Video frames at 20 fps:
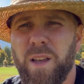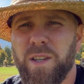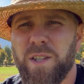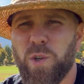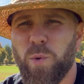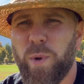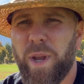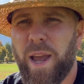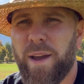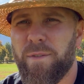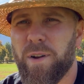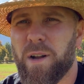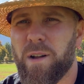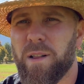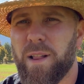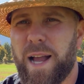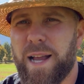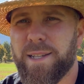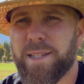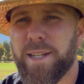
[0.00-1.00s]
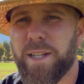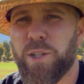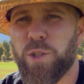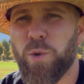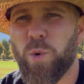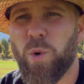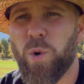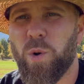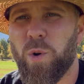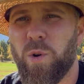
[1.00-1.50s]
So we have a classic
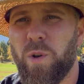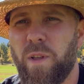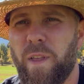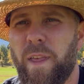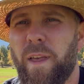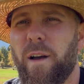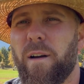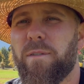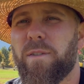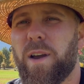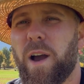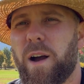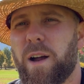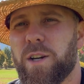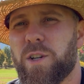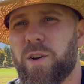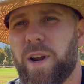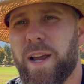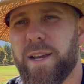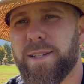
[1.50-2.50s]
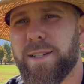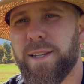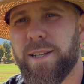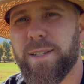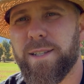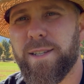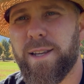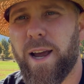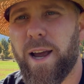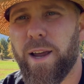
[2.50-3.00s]
duel of contrasting
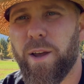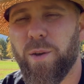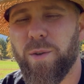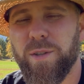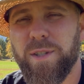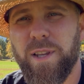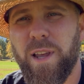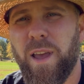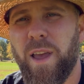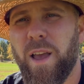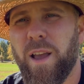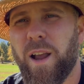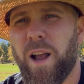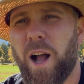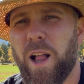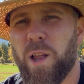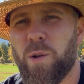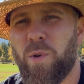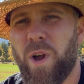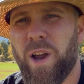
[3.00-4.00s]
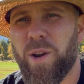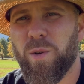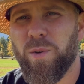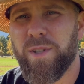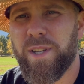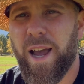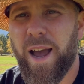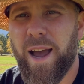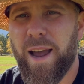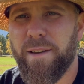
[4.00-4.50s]
styles. Colorado's
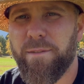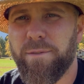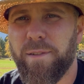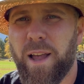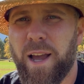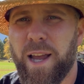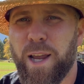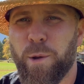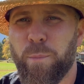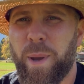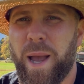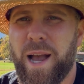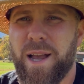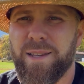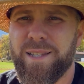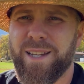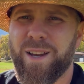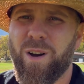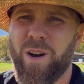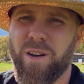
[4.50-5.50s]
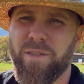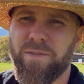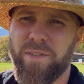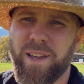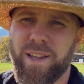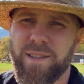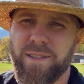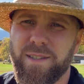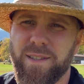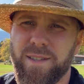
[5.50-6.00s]
high-flying passing
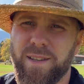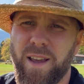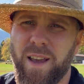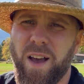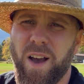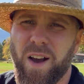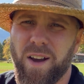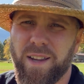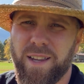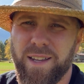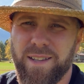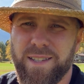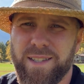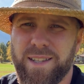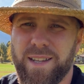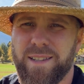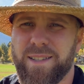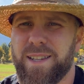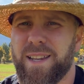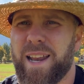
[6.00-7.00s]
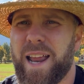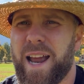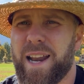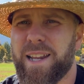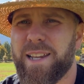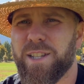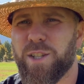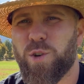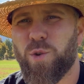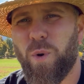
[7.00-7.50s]
offense against
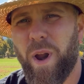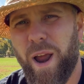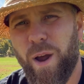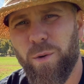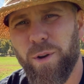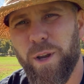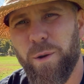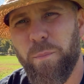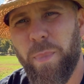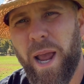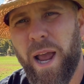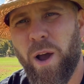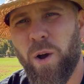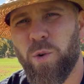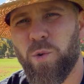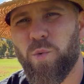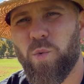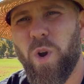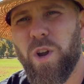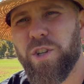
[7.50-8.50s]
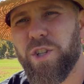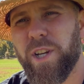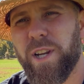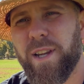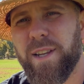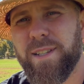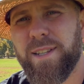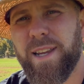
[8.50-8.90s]
Cincinnati's ground and pound rushing